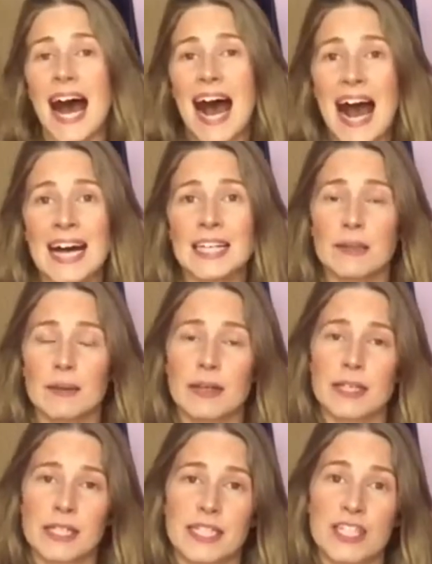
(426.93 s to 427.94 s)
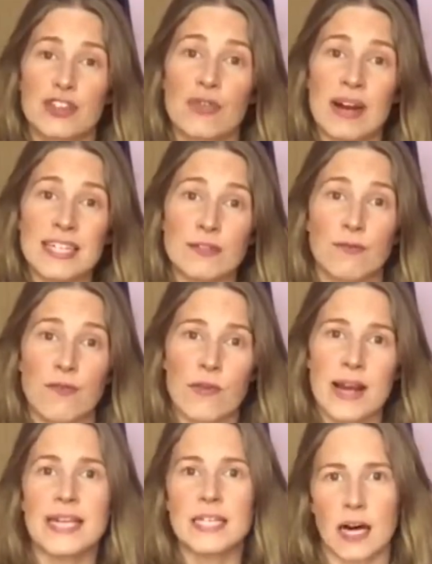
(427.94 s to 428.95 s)
add
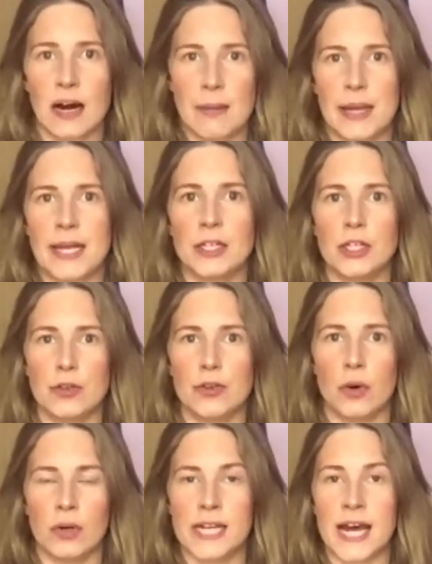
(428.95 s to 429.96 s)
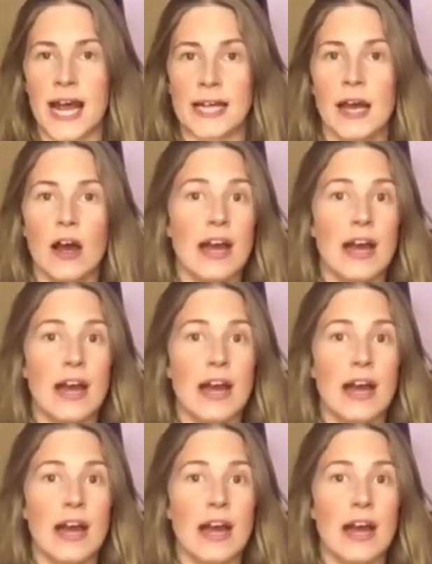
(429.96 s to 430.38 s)
stress-free time into your day.